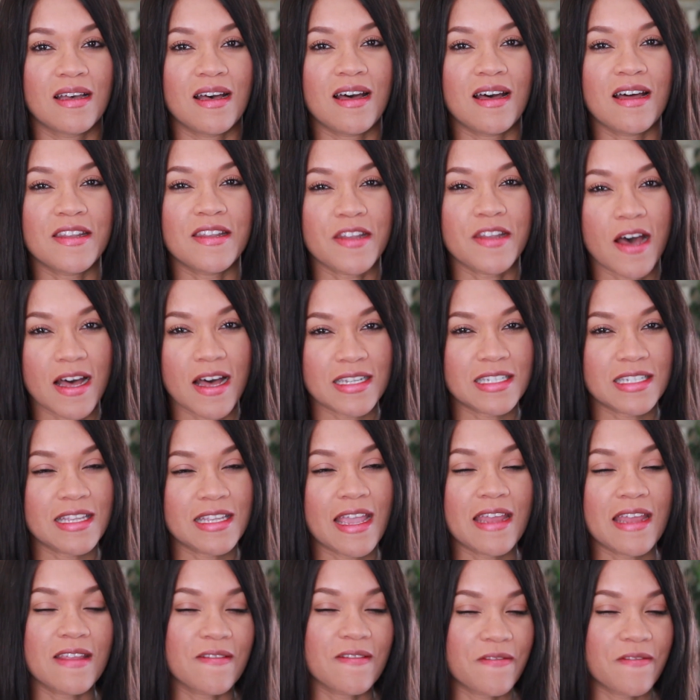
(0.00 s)
a
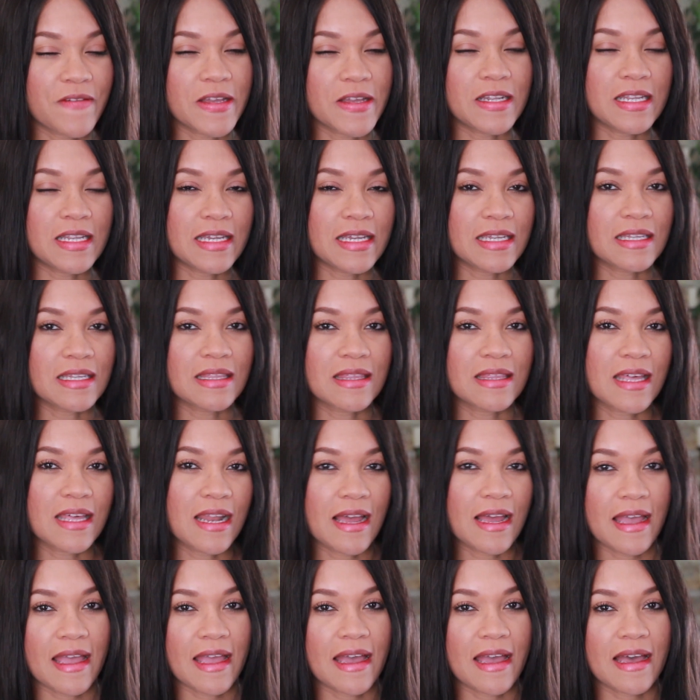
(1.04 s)
nauseating feeling that
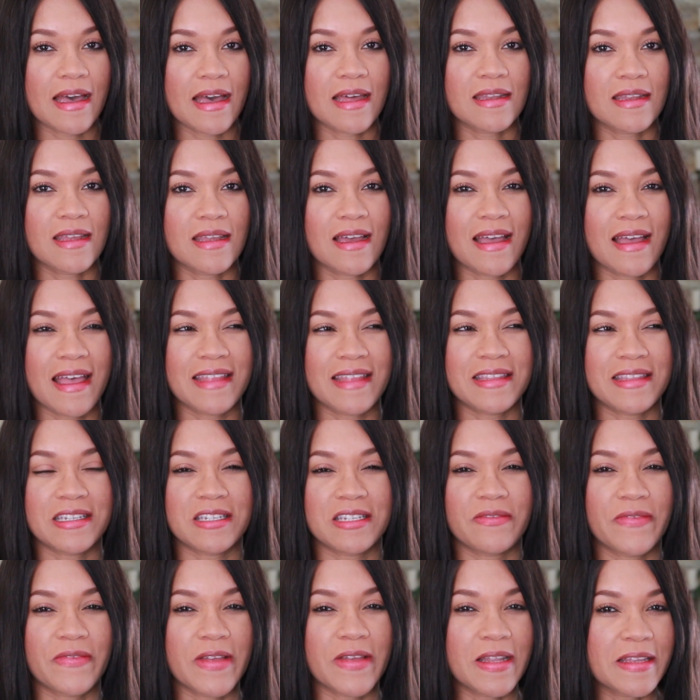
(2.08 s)
I had. I had
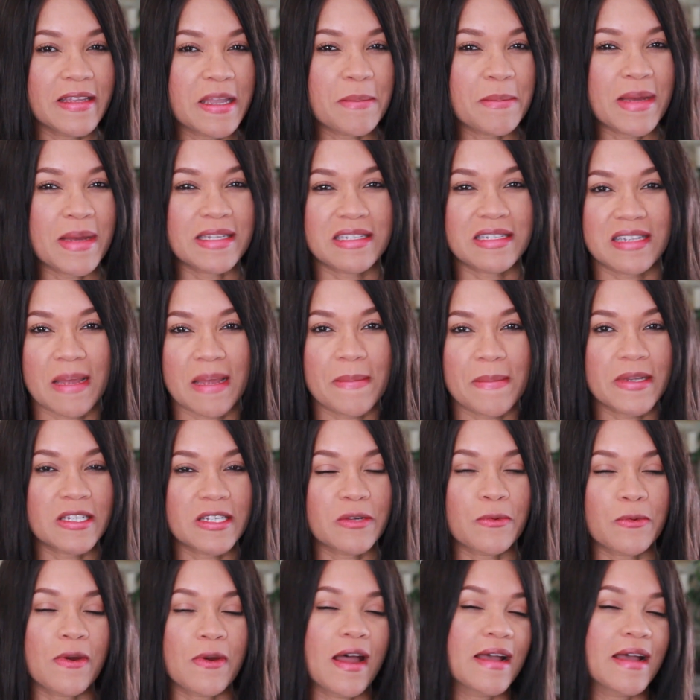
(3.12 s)
this feeling in my stomach
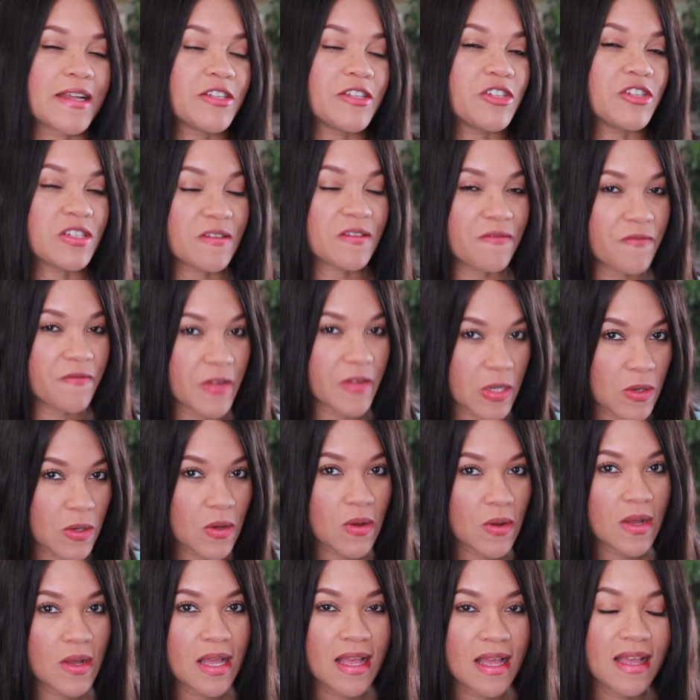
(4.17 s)
to where I could just
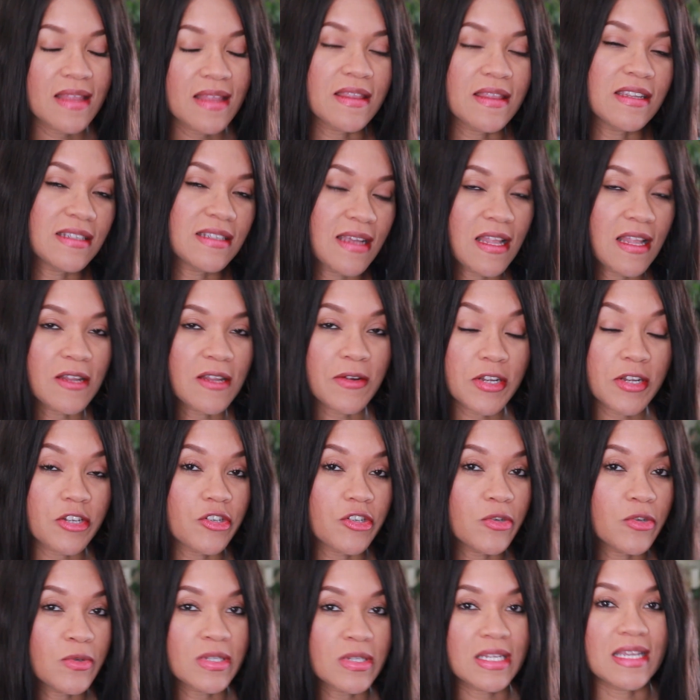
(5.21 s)
feel the celery
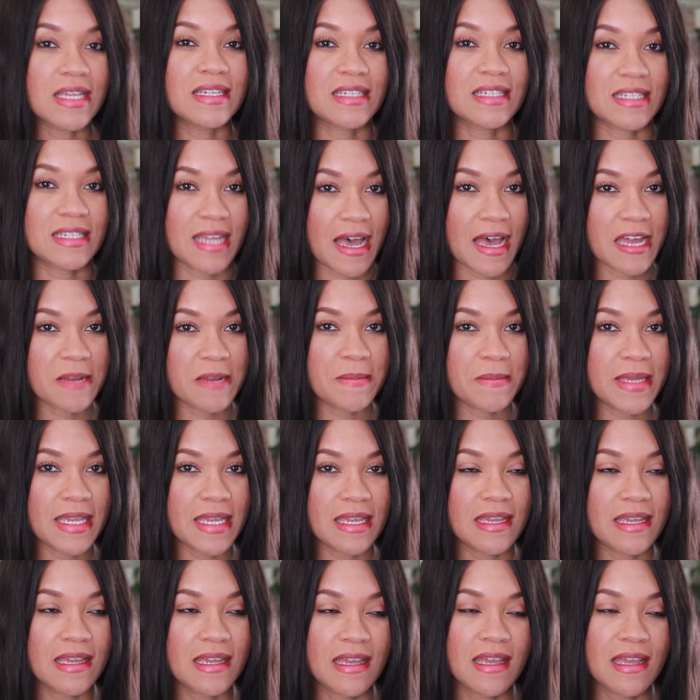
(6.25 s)
juice inside of
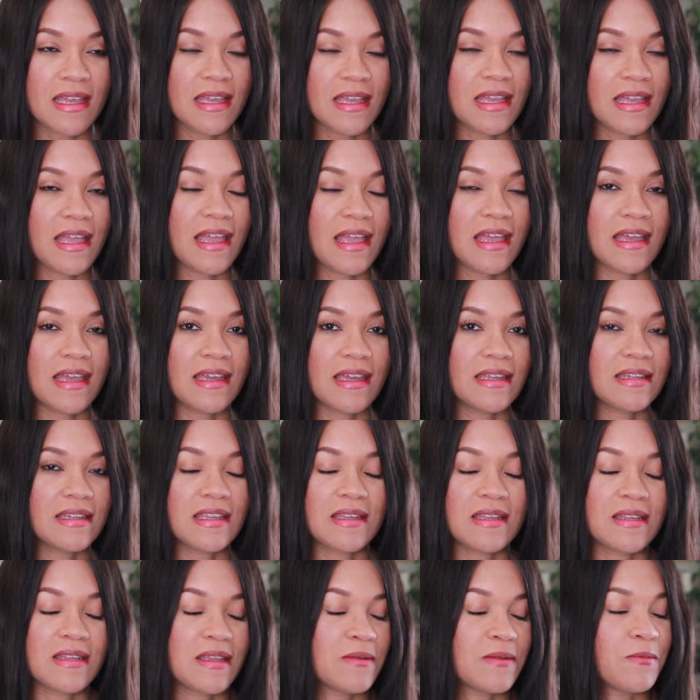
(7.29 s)
me, and
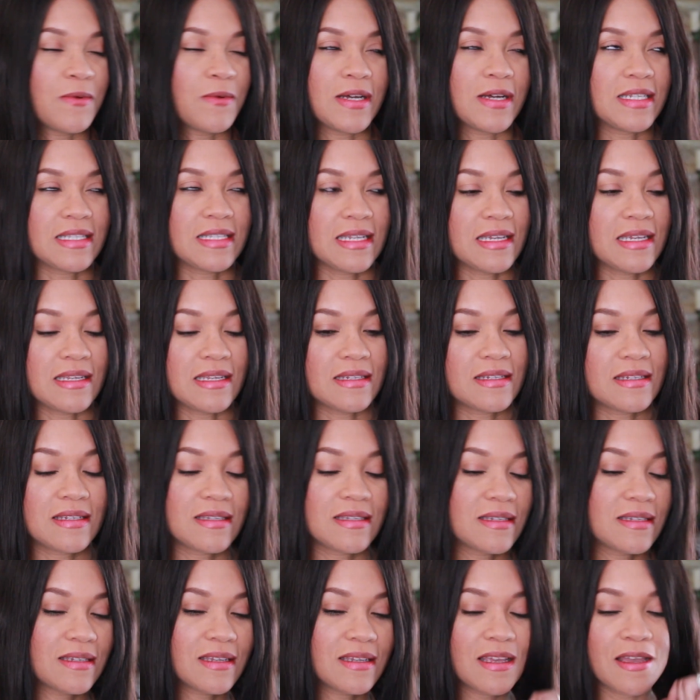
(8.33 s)
it
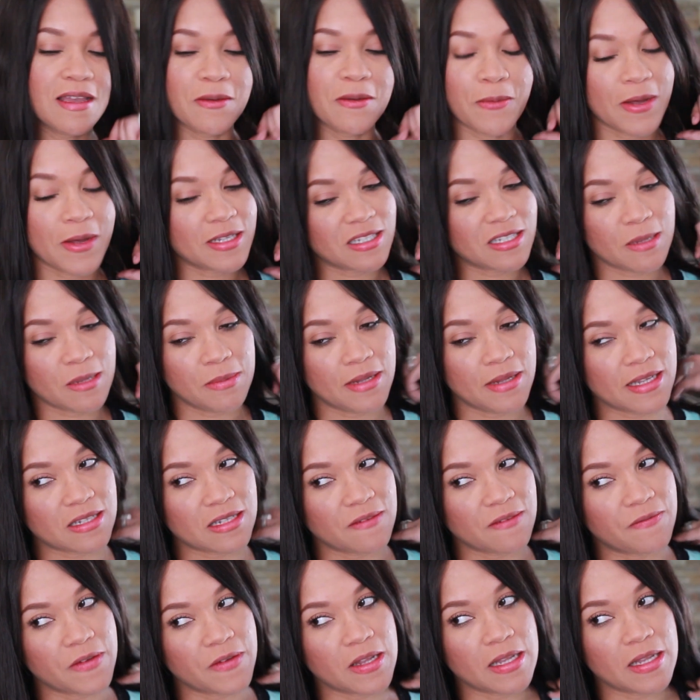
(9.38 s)
wasn't a
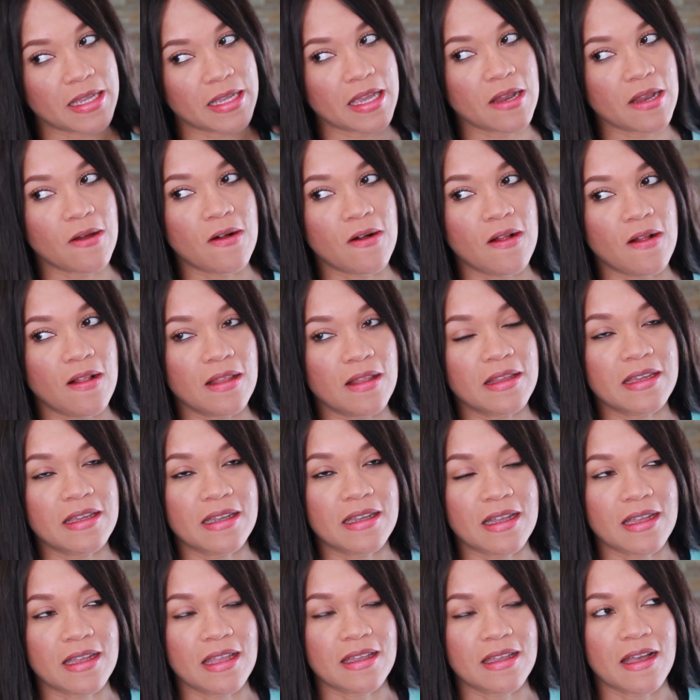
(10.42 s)
pleasant feeling at all.
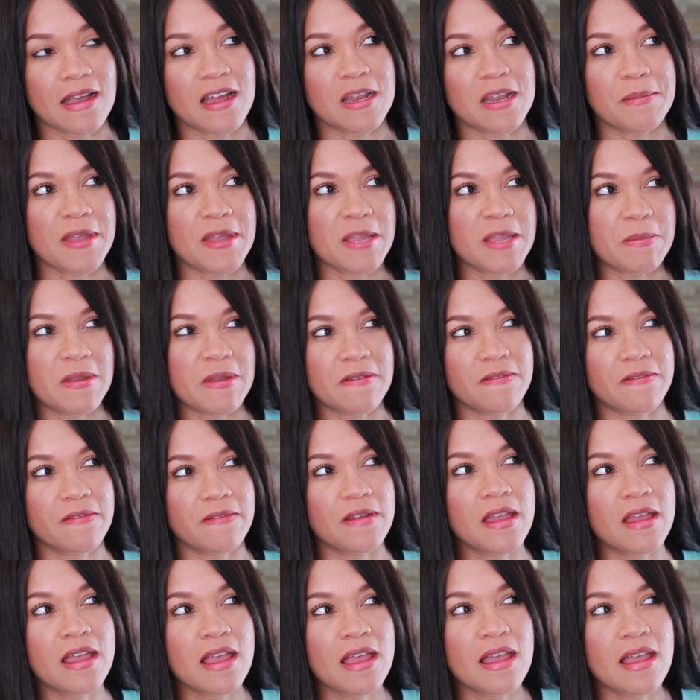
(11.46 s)
It kind of made
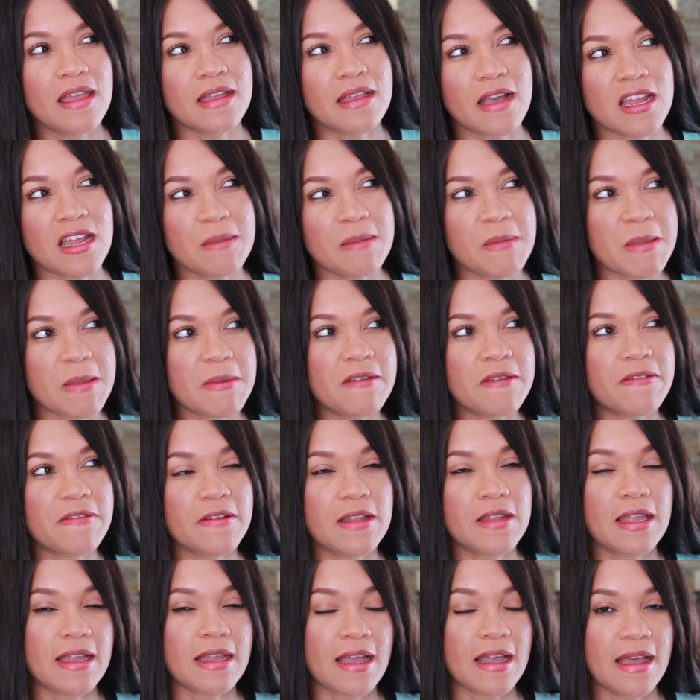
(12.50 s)
me
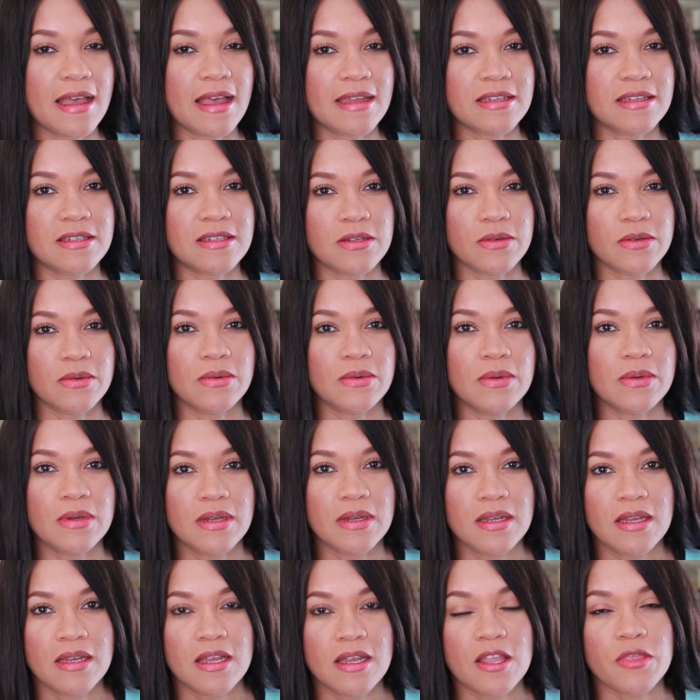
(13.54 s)
feel like I had to
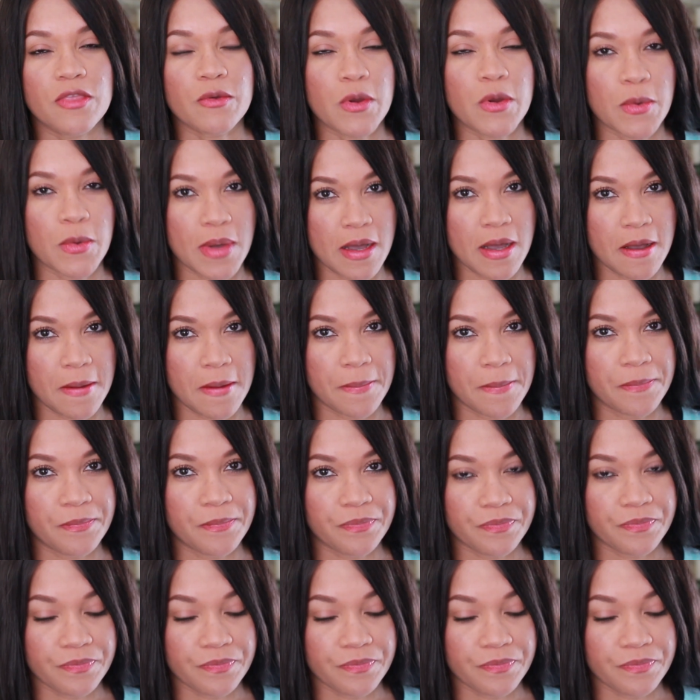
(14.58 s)
throw up.